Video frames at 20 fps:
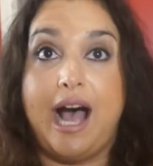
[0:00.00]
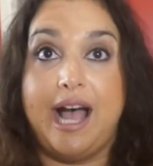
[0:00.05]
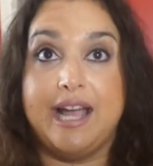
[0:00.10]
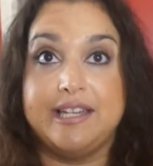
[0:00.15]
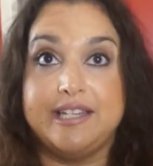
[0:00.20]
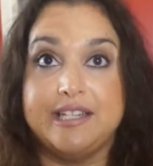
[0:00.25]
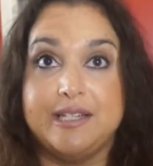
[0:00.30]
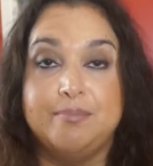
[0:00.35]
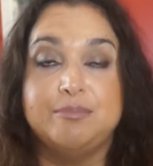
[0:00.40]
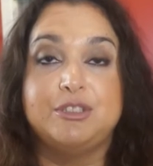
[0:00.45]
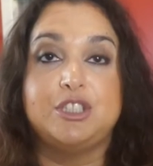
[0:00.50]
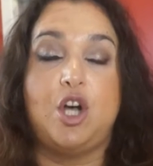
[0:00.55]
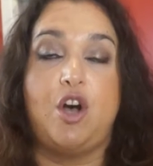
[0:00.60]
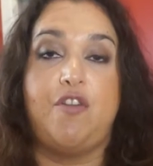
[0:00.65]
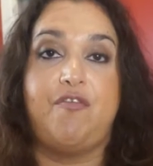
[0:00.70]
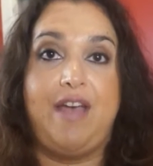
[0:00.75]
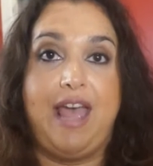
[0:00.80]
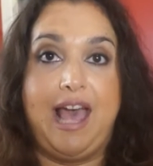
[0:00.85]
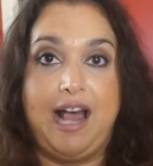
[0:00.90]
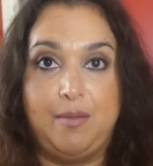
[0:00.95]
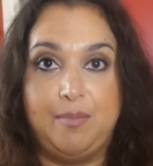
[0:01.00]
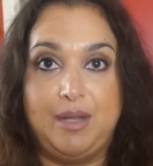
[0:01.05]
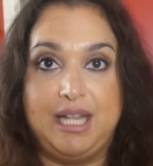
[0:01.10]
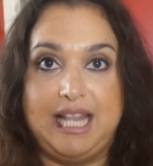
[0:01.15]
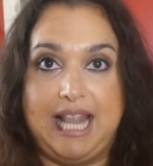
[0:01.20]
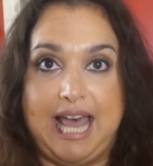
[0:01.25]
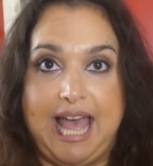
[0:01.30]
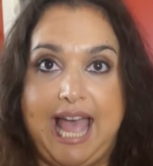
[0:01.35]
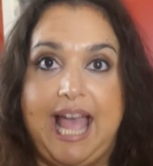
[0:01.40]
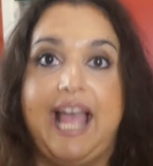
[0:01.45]
items of
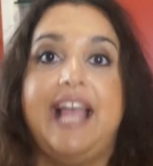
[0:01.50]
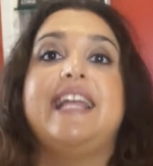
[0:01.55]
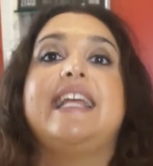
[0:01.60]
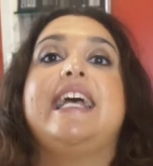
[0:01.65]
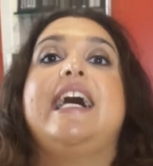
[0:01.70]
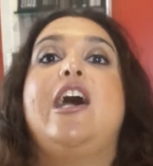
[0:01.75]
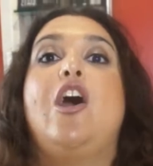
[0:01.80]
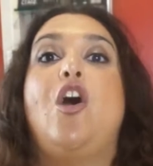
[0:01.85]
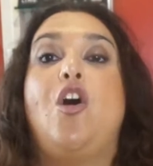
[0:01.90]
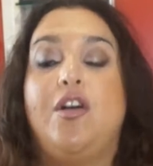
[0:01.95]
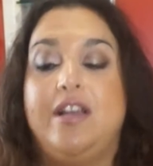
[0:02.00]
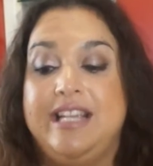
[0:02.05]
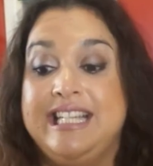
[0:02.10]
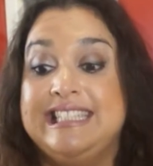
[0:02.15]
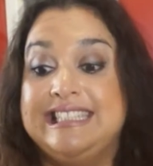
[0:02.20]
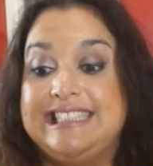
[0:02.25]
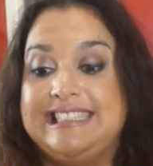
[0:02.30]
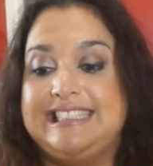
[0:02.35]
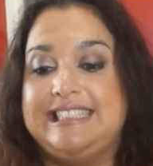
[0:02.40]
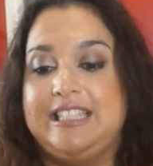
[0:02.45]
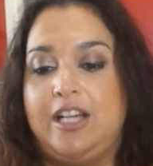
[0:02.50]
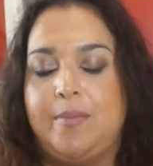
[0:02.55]
Helmut Lang uh, in,